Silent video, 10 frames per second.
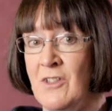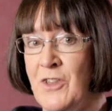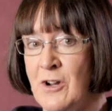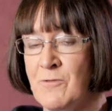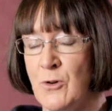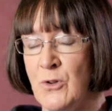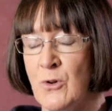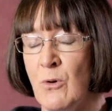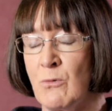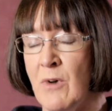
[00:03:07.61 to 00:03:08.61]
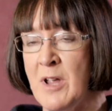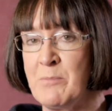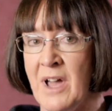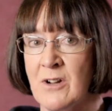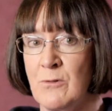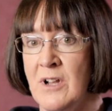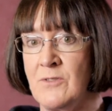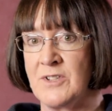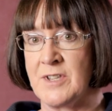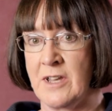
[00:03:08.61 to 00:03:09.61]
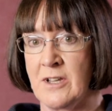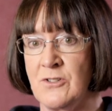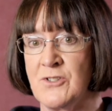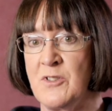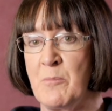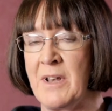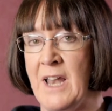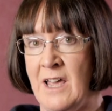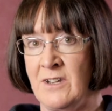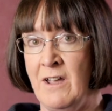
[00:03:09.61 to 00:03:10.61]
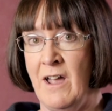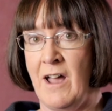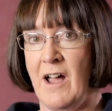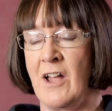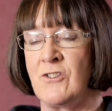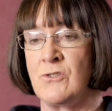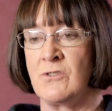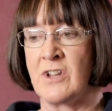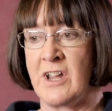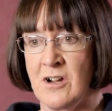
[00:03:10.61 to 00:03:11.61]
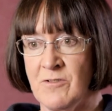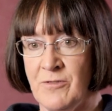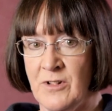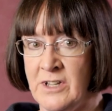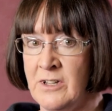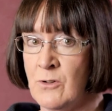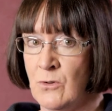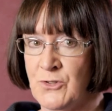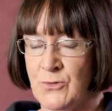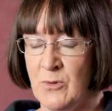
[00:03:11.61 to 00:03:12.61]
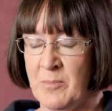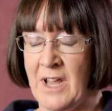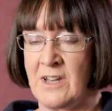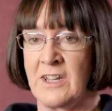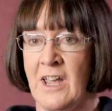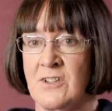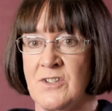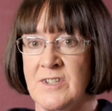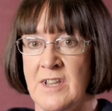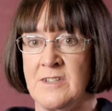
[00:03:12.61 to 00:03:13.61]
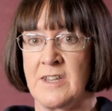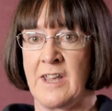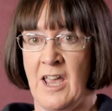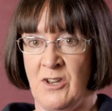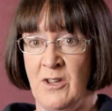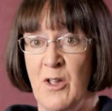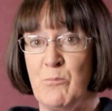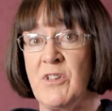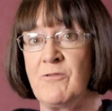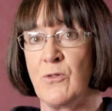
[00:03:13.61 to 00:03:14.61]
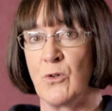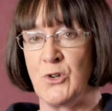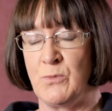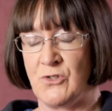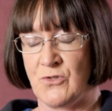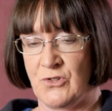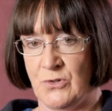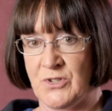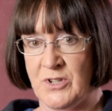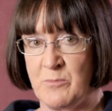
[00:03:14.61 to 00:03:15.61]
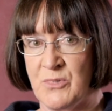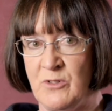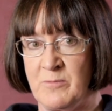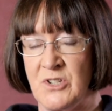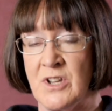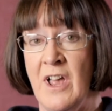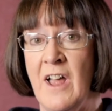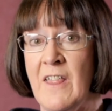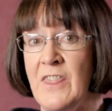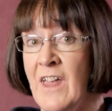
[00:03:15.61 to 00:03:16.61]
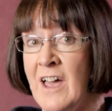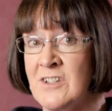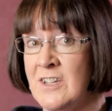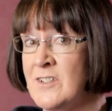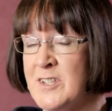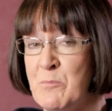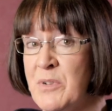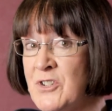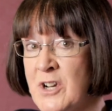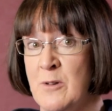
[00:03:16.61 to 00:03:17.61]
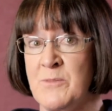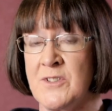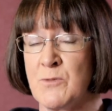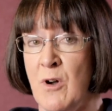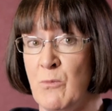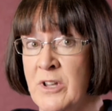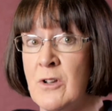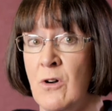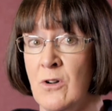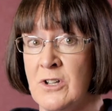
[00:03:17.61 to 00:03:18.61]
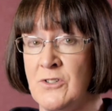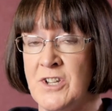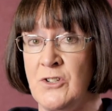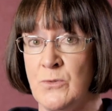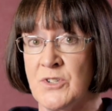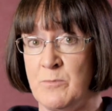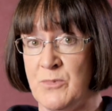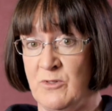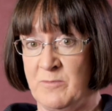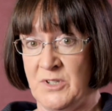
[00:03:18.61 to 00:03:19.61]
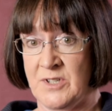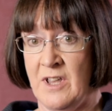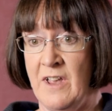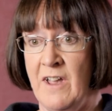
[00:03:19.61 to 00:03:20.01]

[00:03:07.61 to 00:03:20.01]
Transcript: Therefore, you go right back around the cycle to the plan and you carefully go through a planning exercise again before you introduce the improvement. That, in simple terms, is what we call continuous improvements.